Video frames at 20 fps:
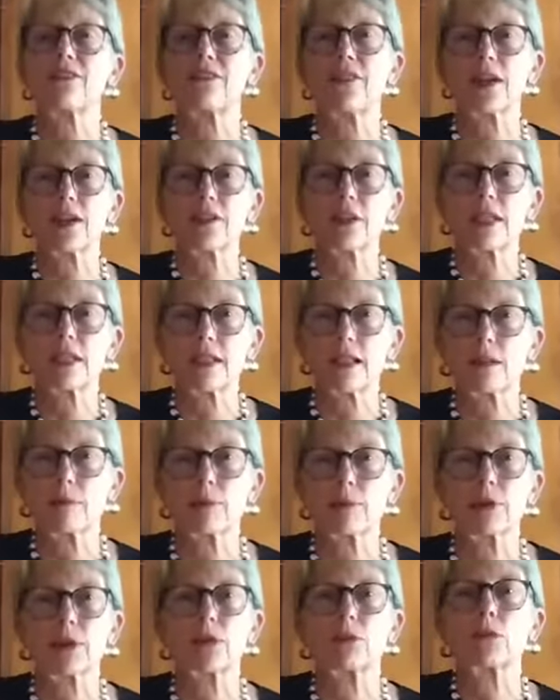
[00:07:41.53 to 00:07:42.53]
very
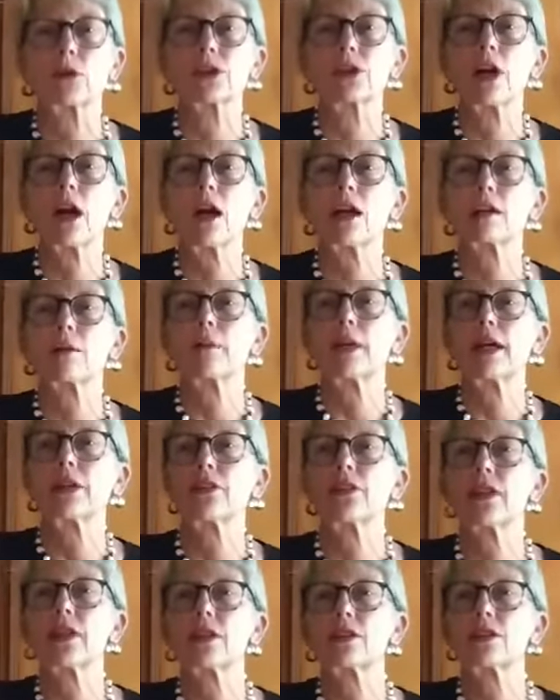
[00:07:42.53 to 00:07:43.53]
simple, and we'll talk about
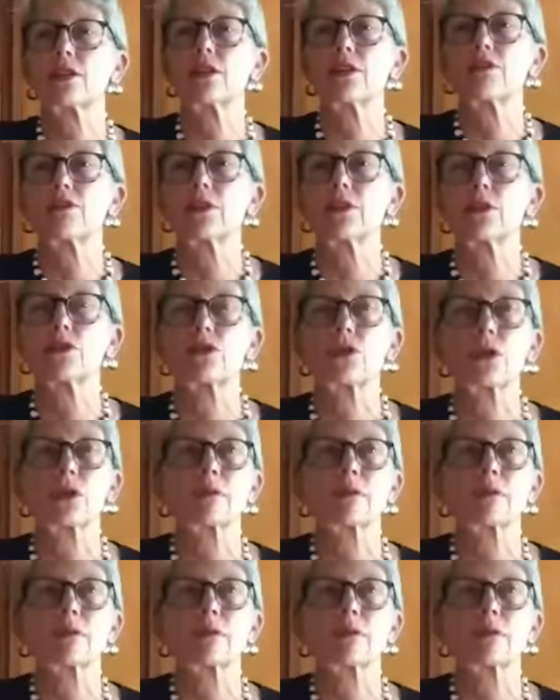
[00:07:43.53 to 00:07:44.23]
this in the future.